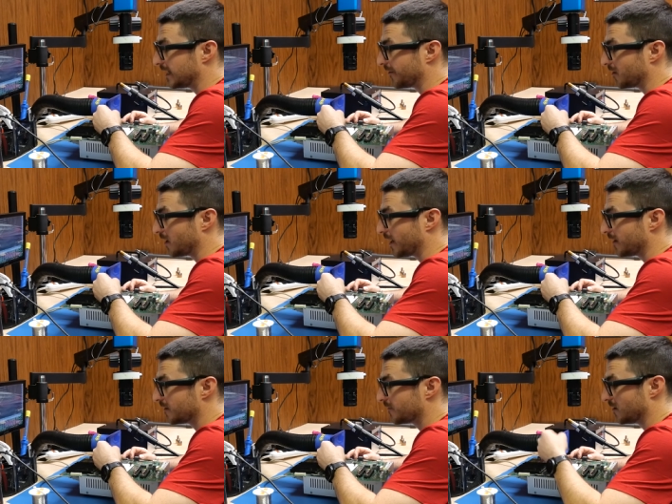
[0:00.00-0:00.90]
down the
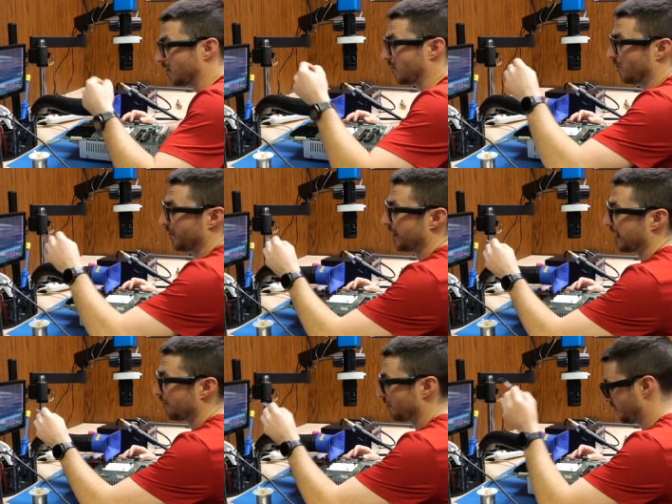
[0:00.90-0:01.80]
line. So one thing
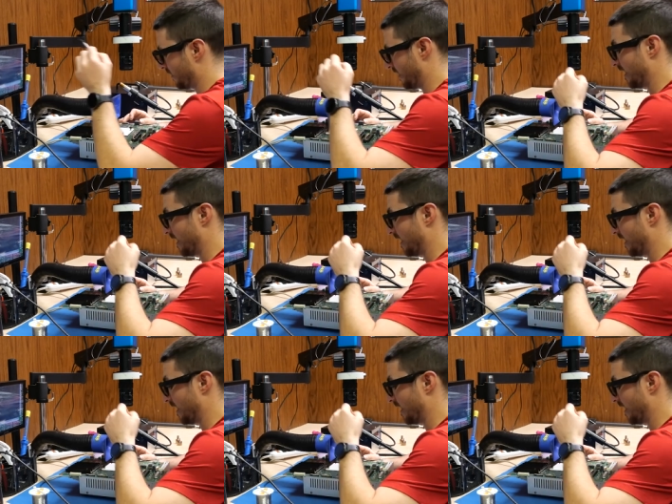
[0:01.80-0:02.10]
I'm looking